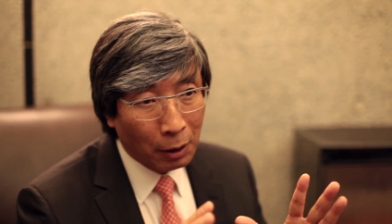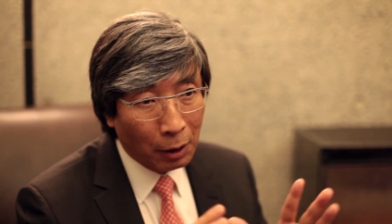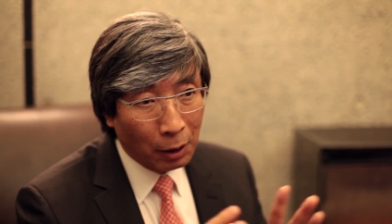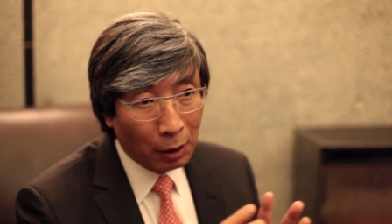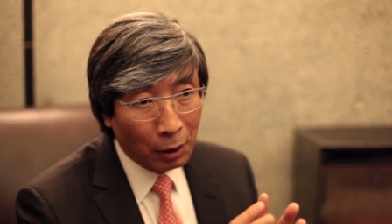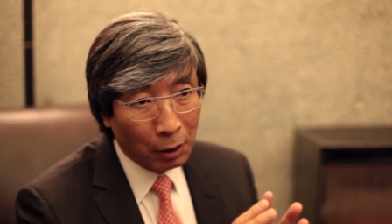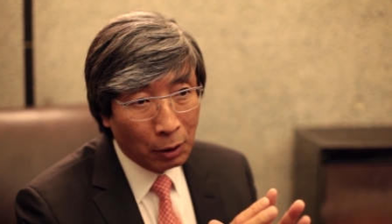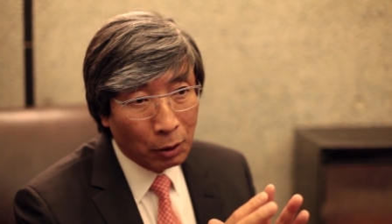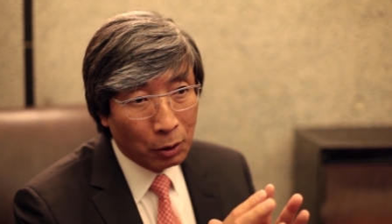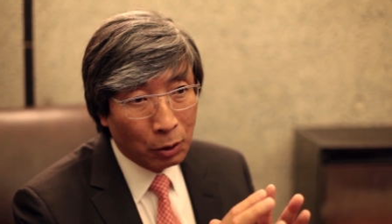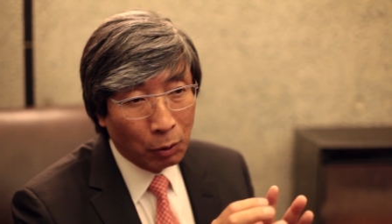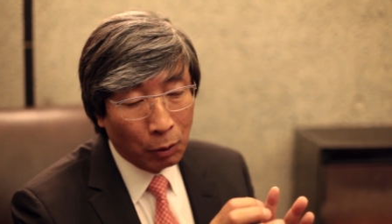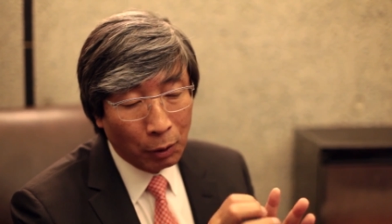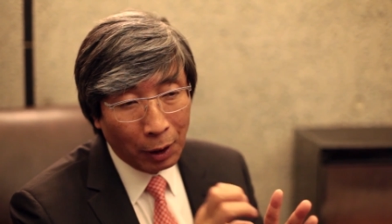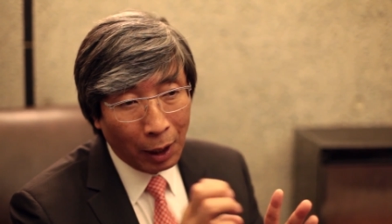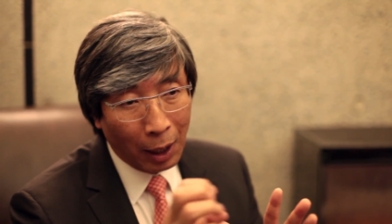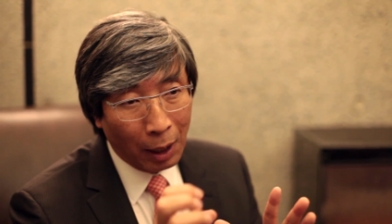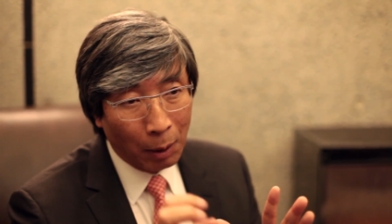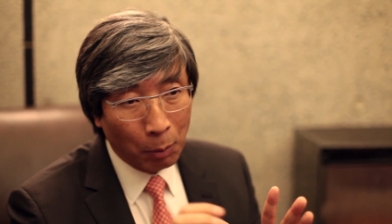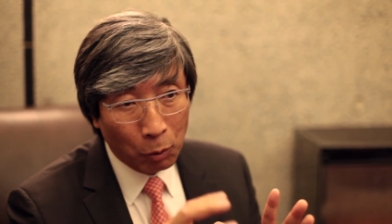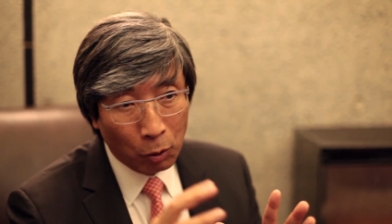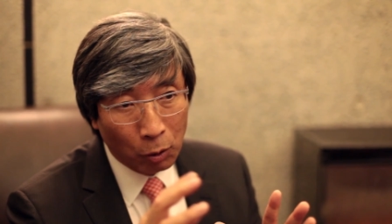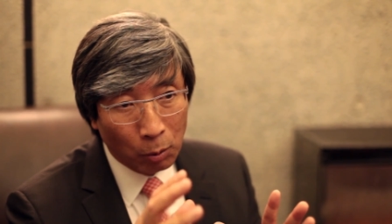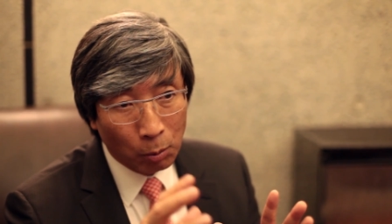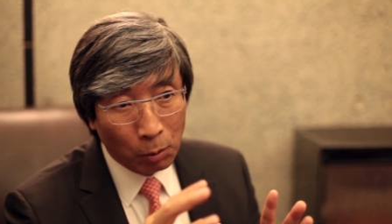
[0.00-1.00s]
into an
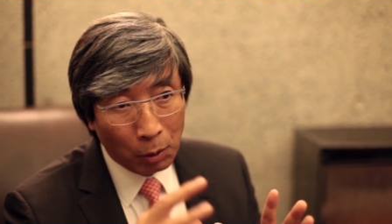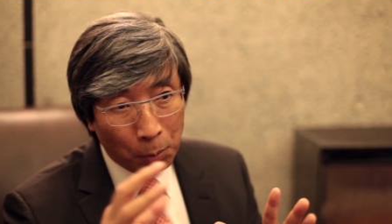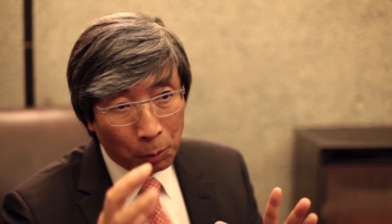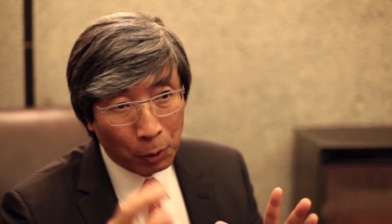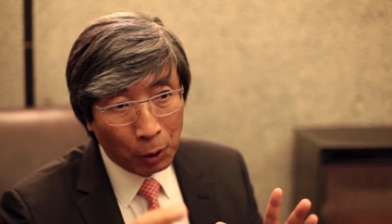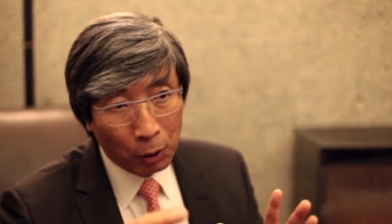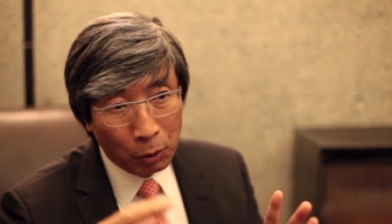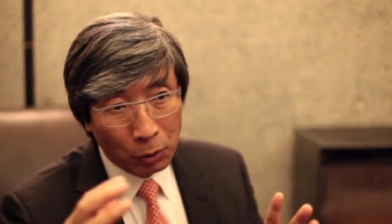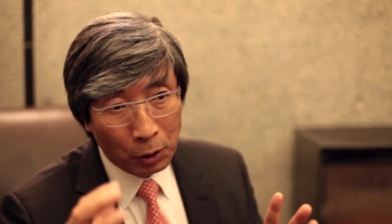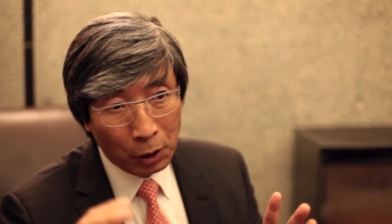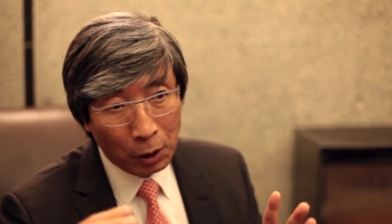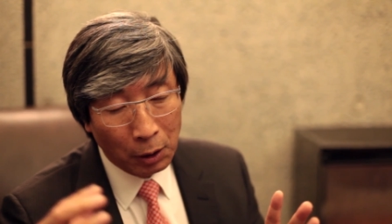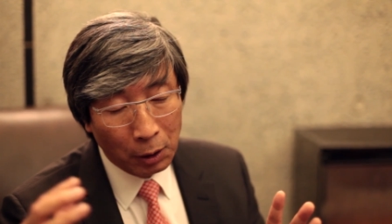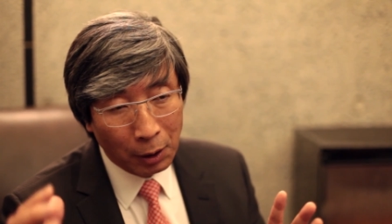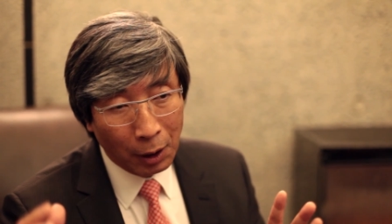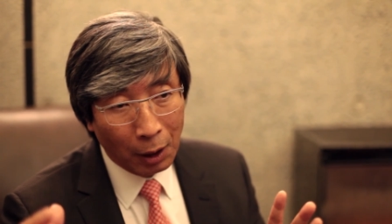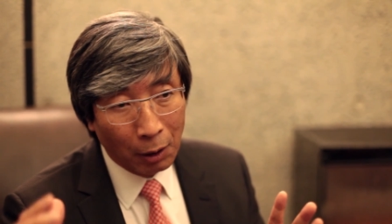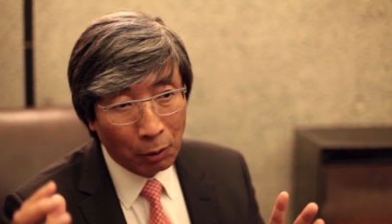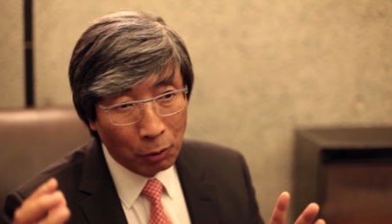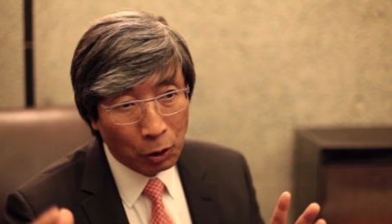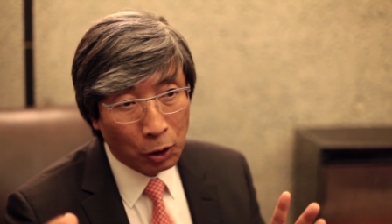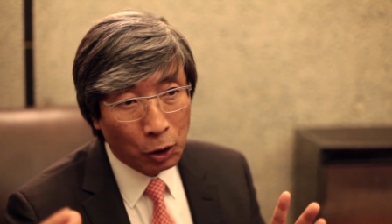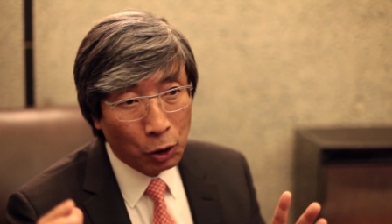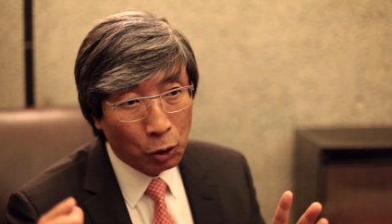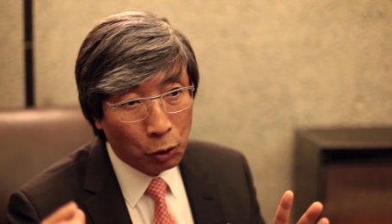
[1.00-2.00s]
abnormal protein
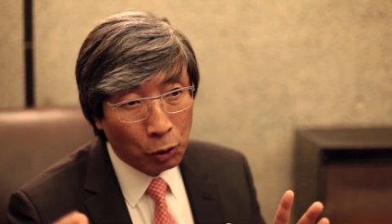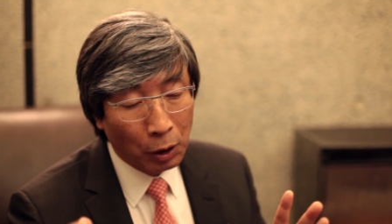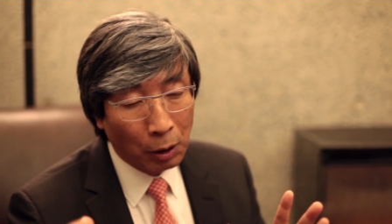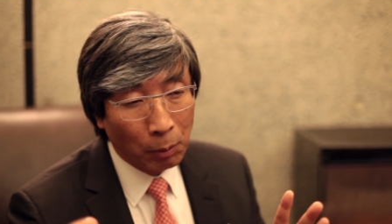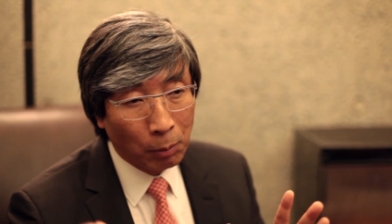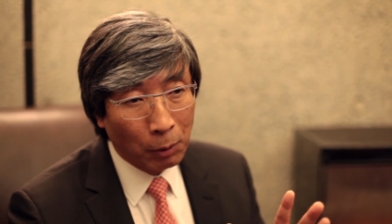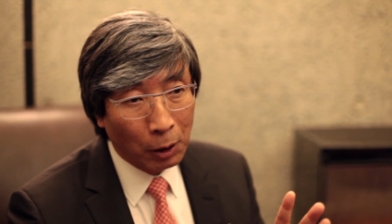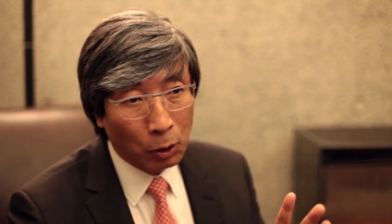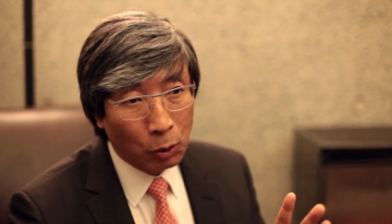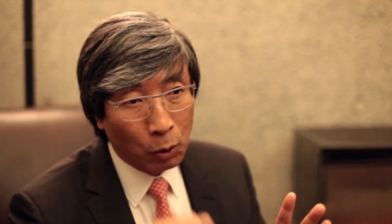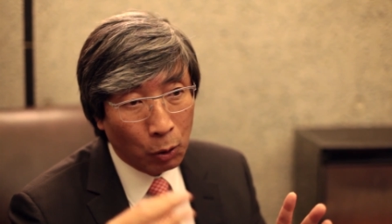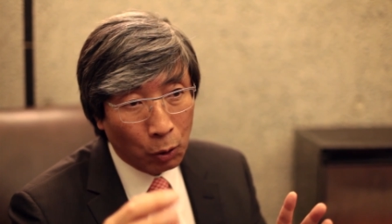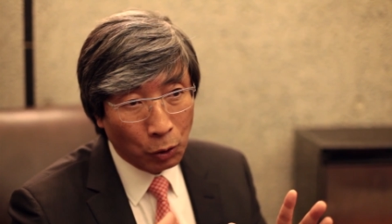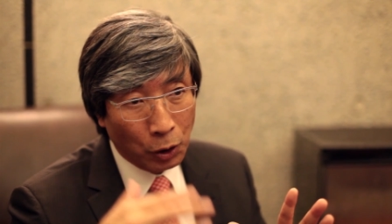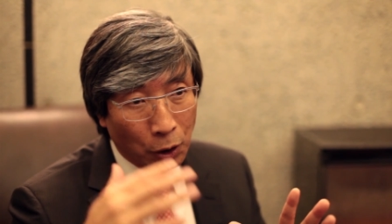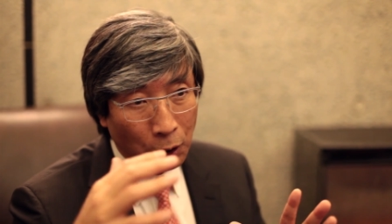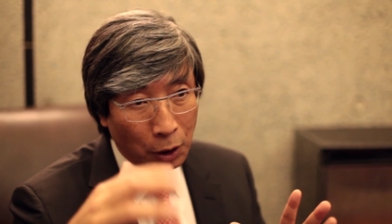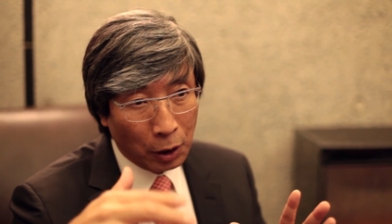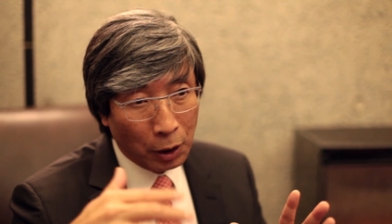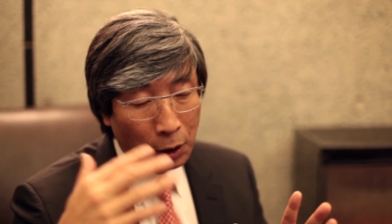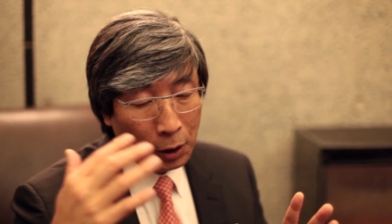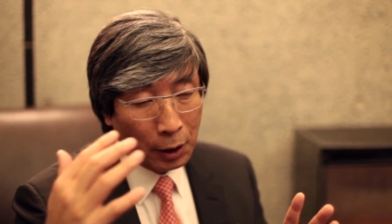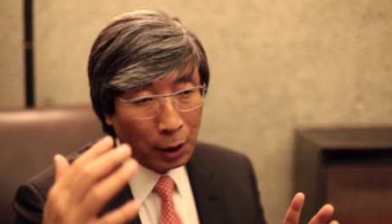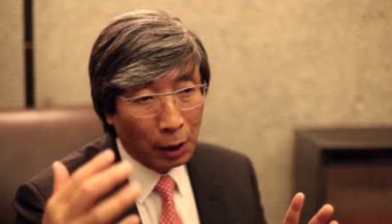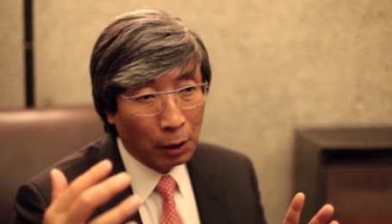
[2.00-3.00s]
downstream that
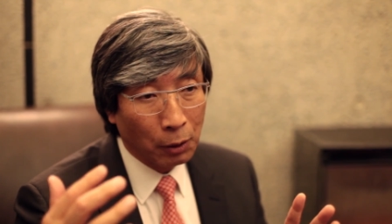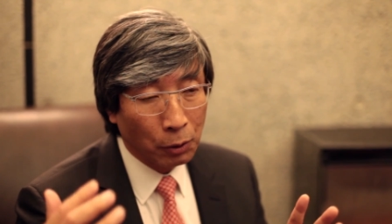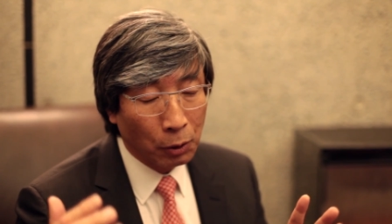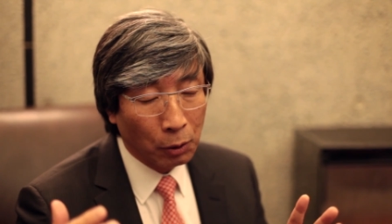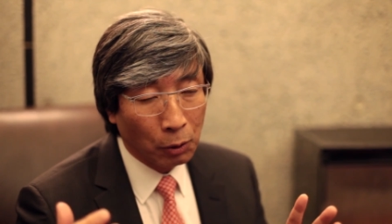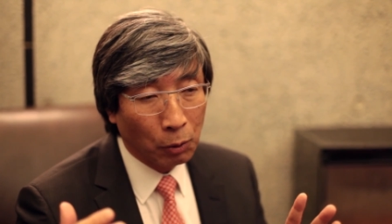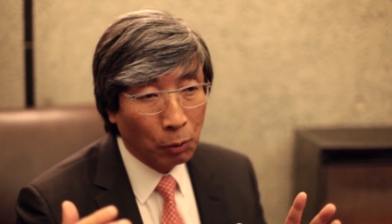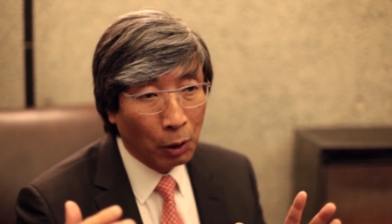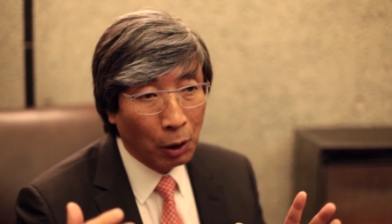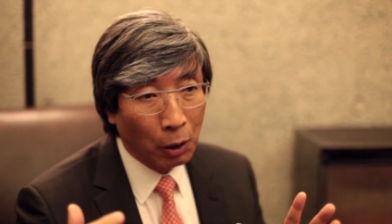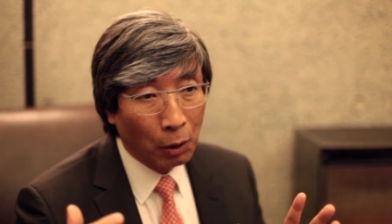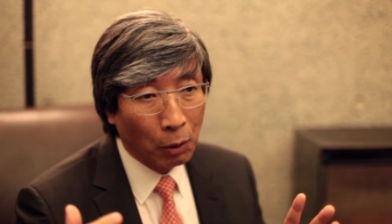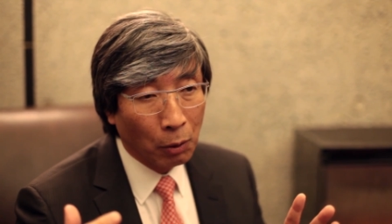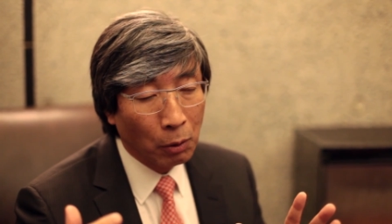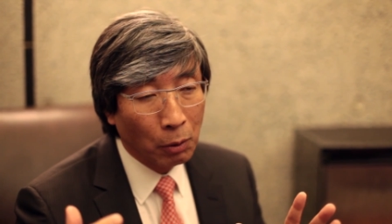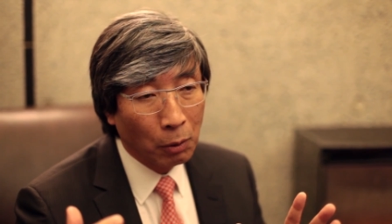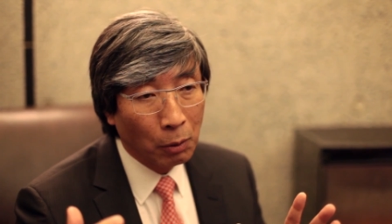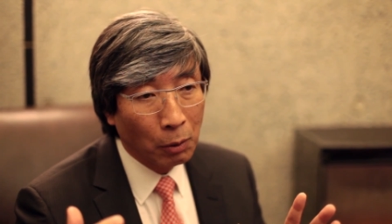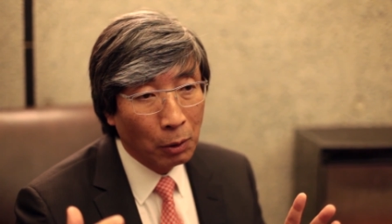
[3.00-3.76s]
causes a cell to grow.